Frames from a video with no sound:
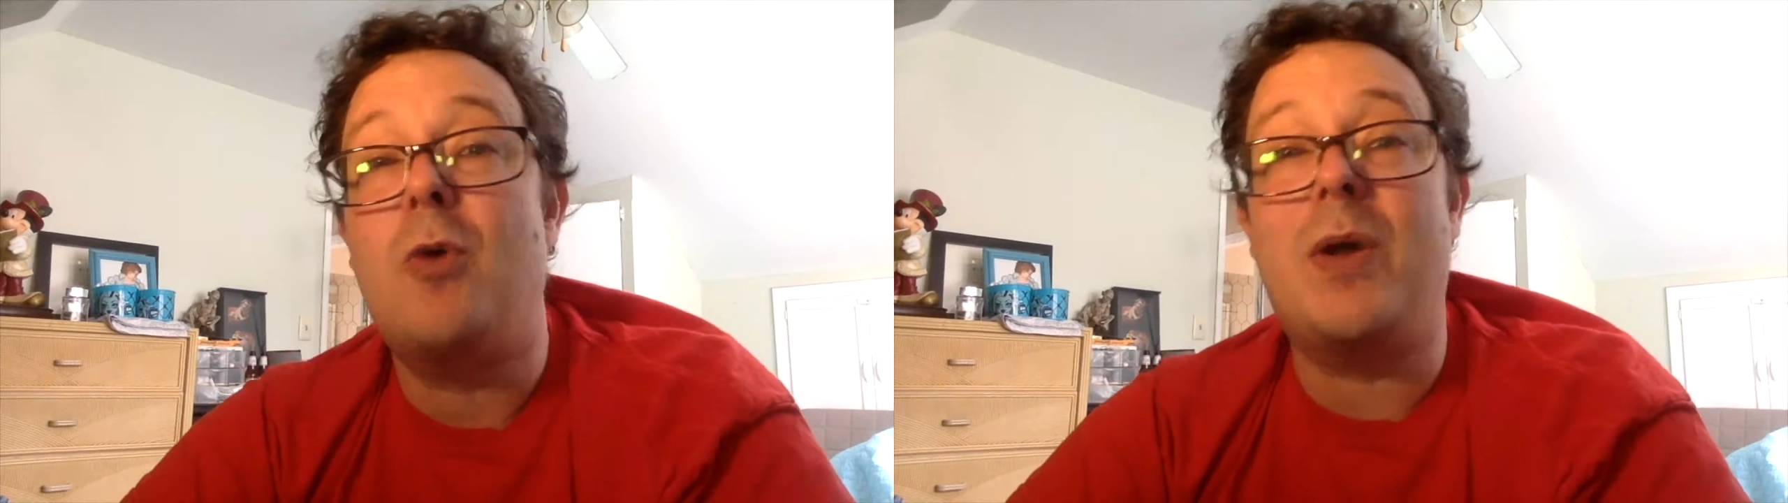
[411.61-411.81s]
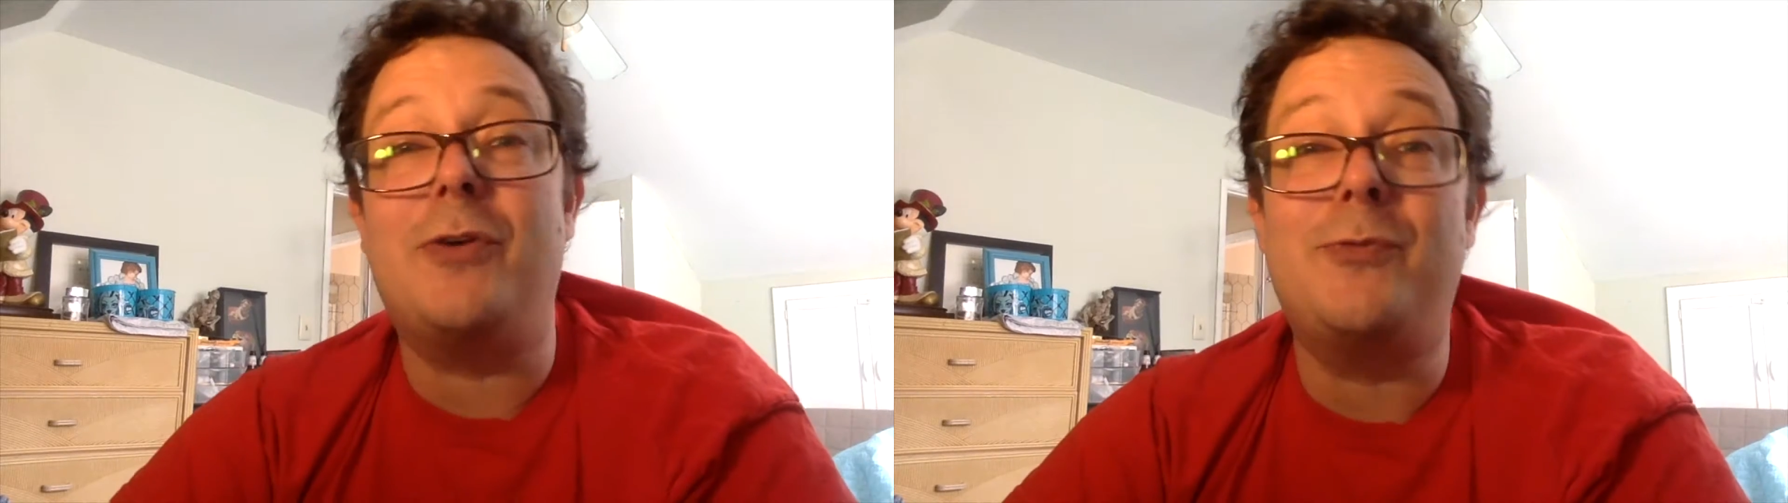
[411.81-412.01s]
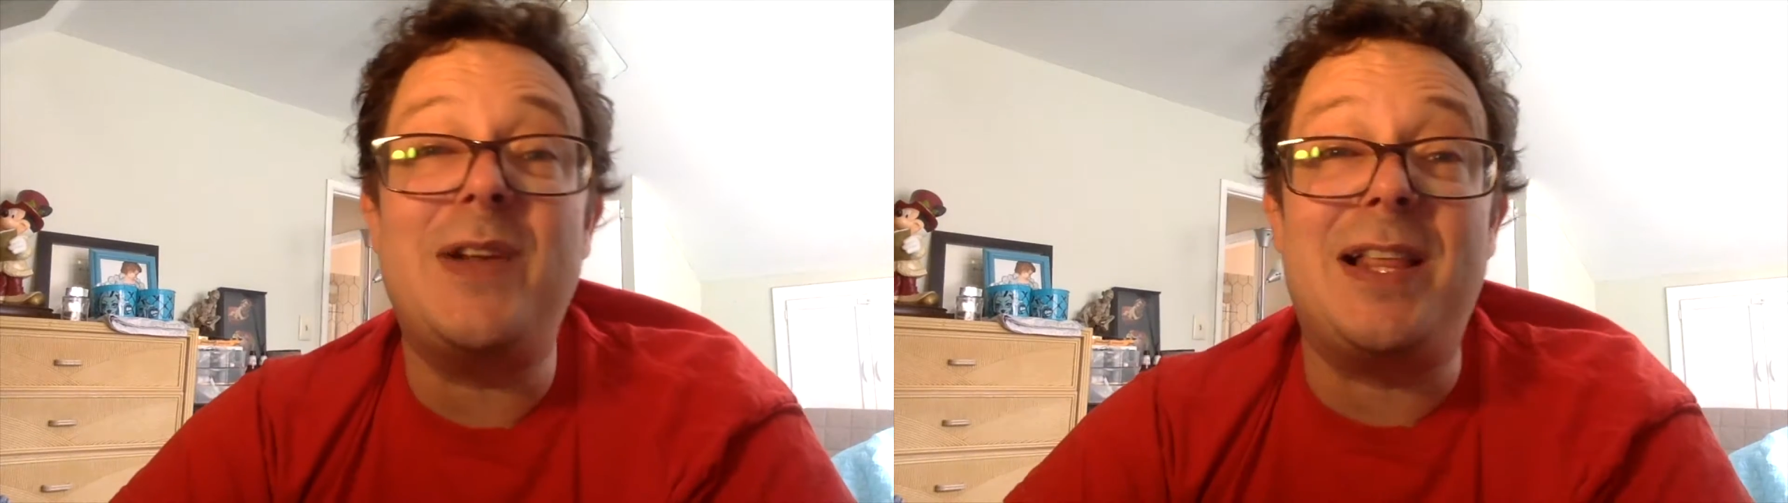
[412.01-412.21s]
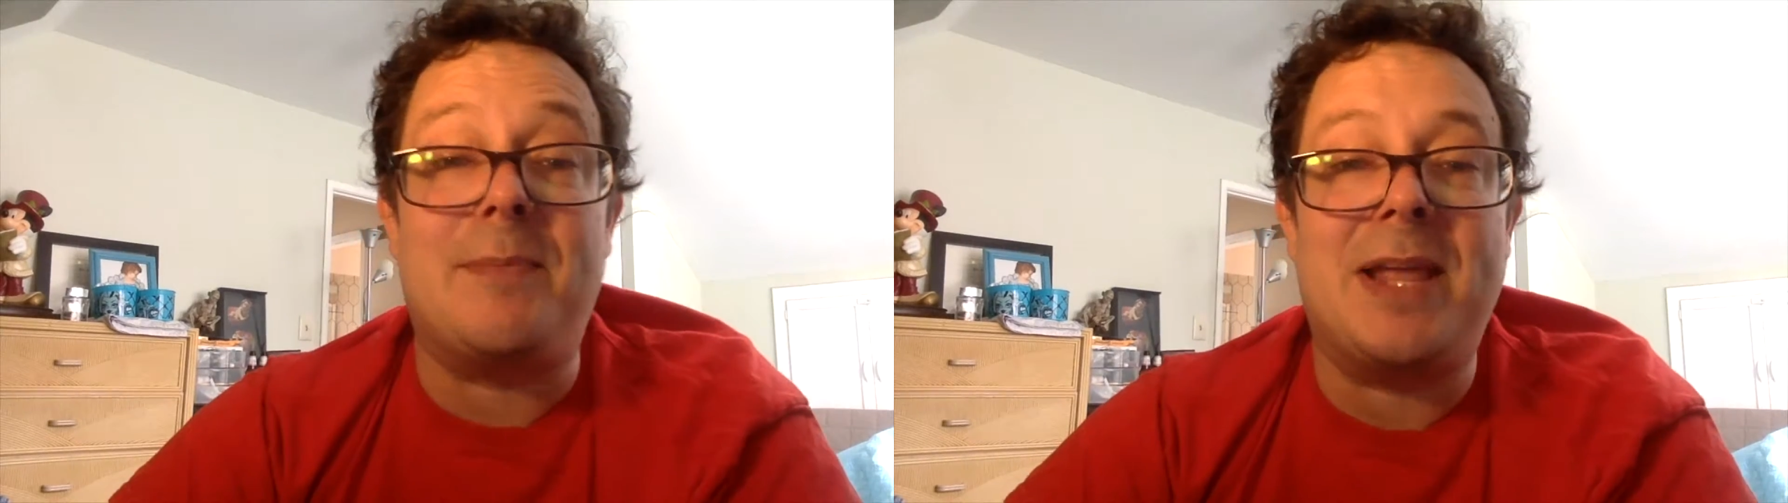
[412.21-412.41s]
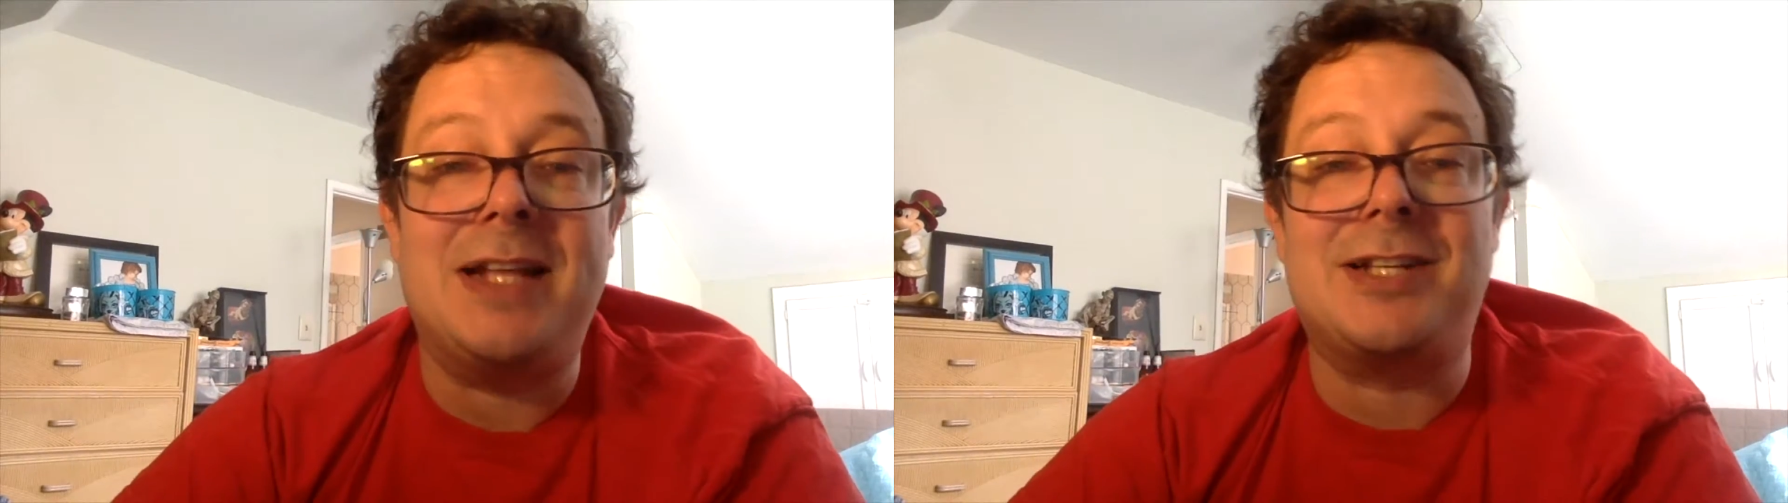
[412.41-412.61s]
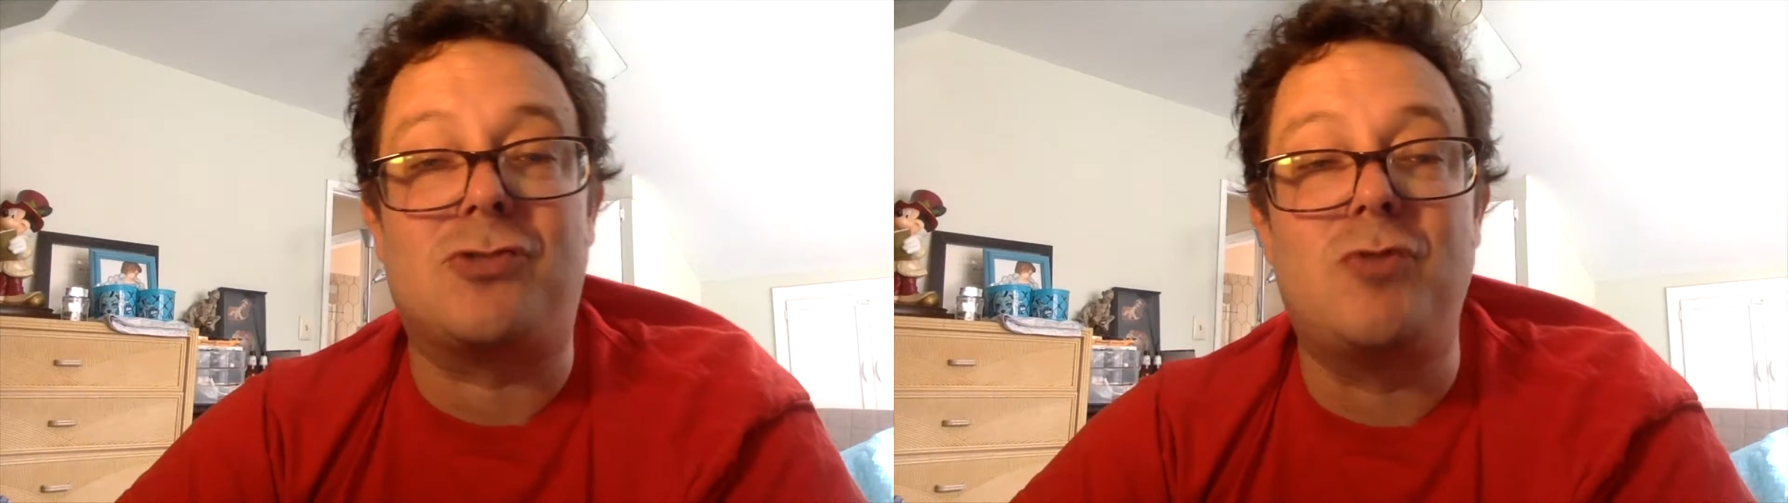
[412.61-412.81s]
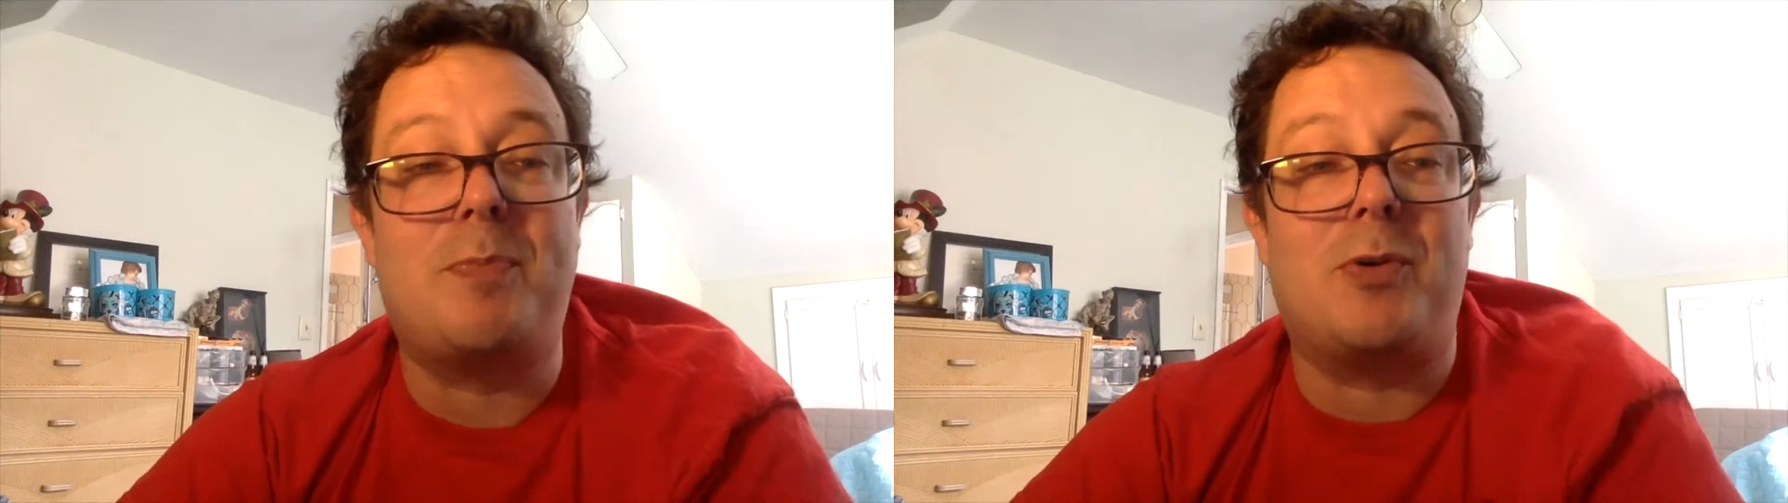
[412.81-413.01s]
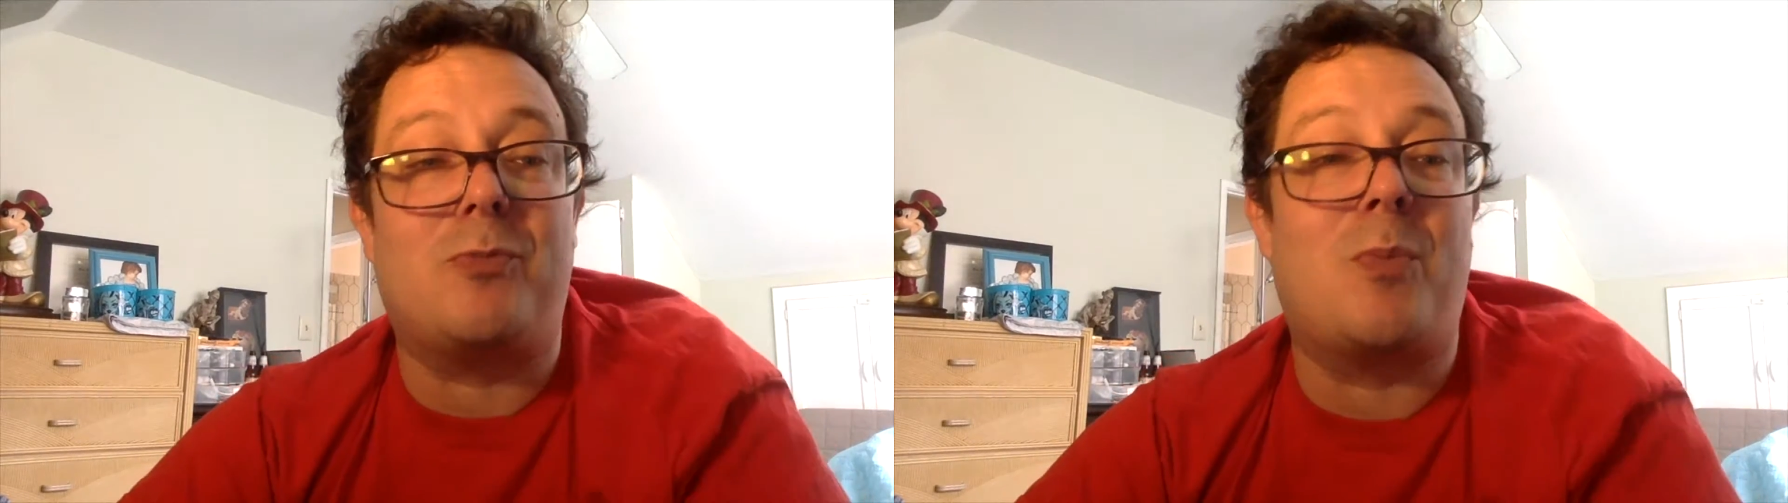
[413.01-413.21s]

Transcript: What it really means is Rupert